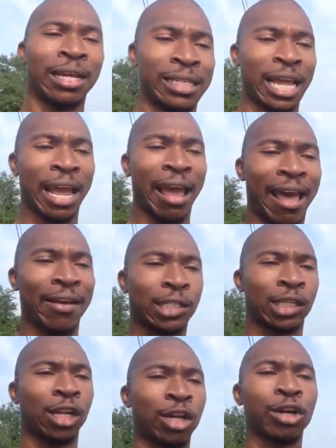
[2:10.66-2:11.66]
that
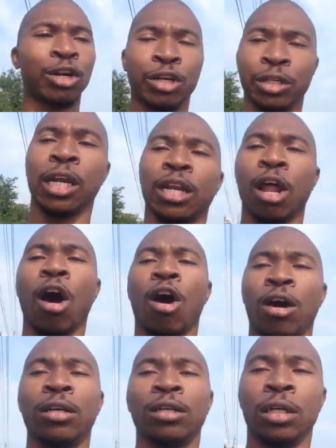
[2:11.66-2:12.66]
has learned the
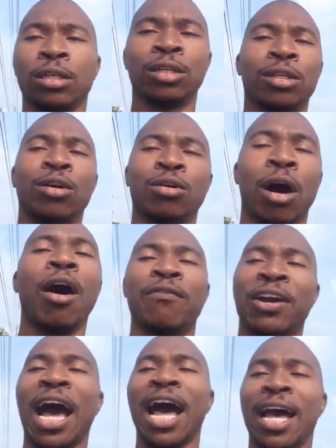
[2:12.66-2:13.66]
law, you know,
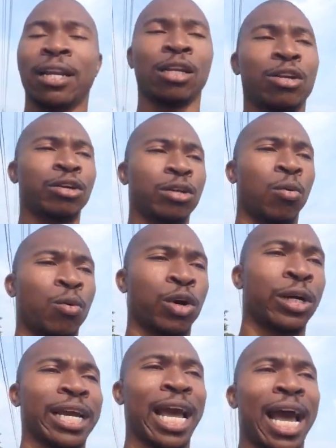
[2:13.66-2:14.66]
of God, learned the
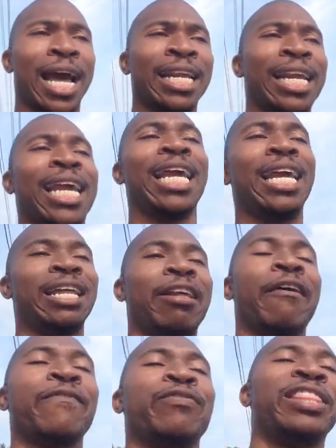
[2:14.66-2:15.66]
word of God. And
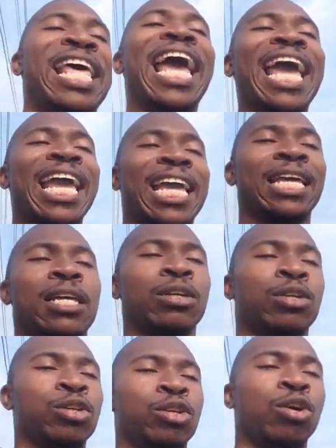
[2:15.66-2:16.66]
if they,
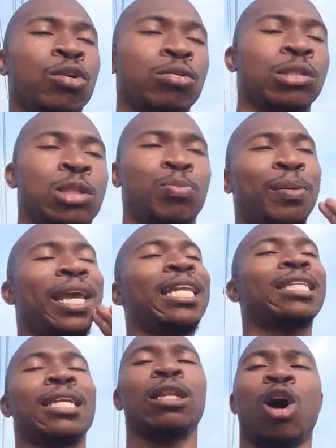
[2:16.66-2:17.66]
you know,
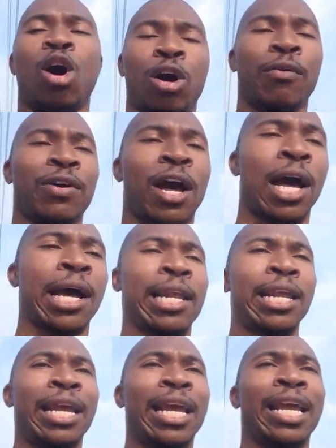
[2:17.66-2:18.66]
speak the law of God
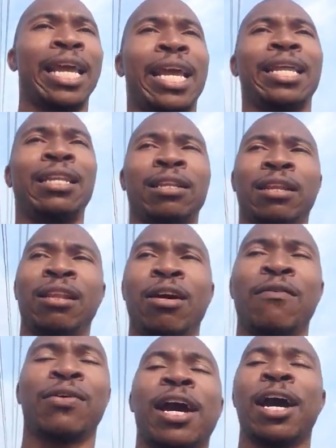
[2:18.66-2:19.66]
and
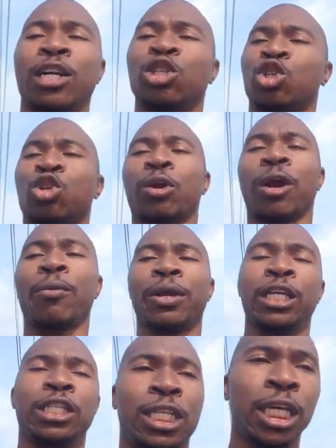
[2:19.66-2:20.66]
live
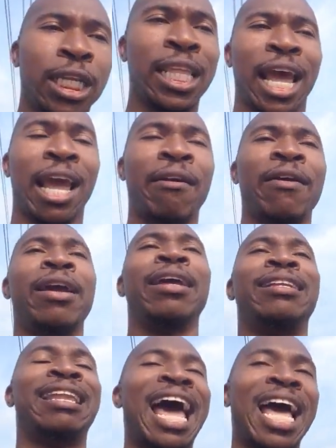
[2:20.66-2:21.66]
contrary to that,
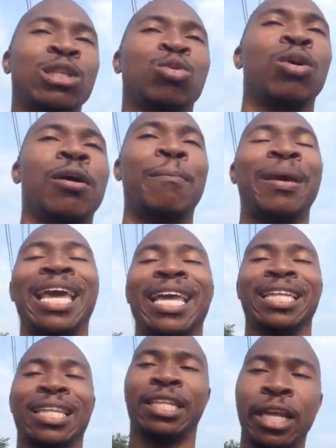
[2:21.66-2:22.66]
that's what make
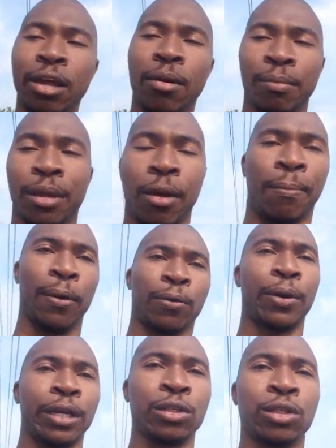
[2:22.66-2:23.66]
them
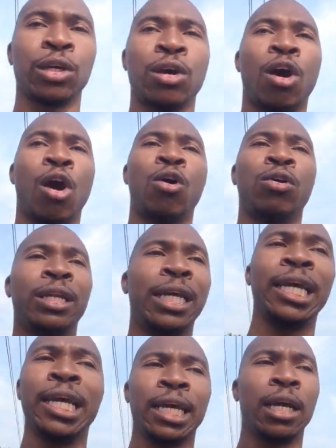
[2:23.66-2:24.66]
hypocrites.
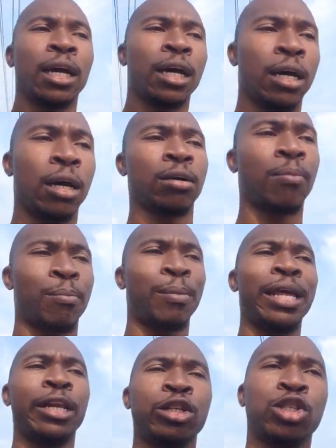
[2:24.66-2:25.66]
Only a
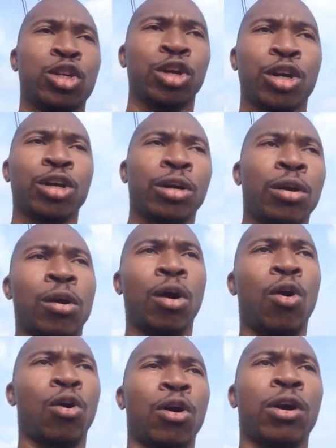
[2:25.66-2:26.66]
minister
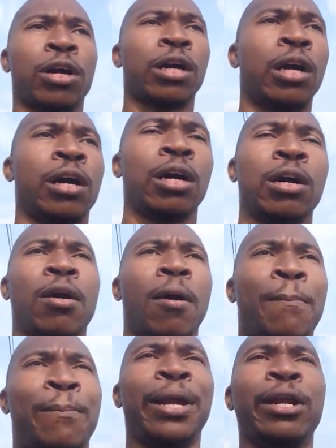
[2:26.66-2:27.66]
or a
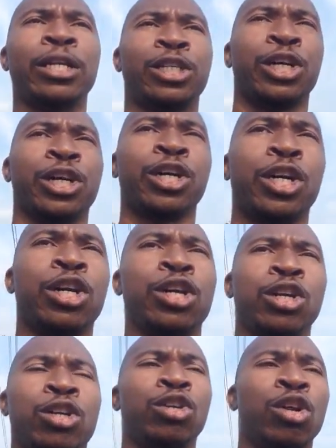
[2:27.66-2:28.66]
preacher,
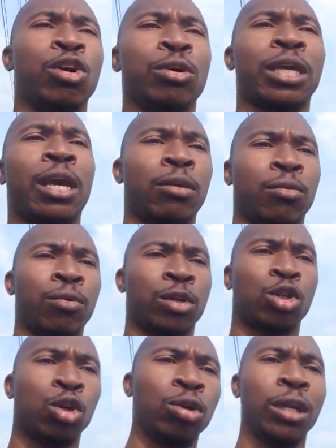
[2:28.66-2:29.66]
you know, can
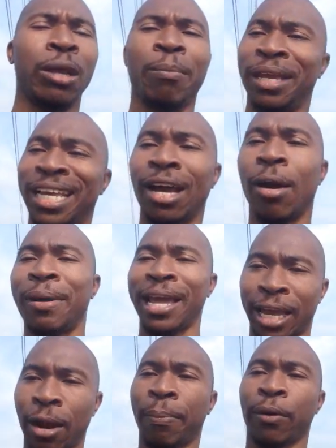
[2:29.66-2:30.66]
truly become a
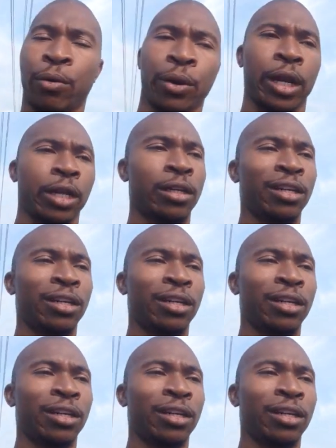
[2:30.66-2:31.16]
hypocrite.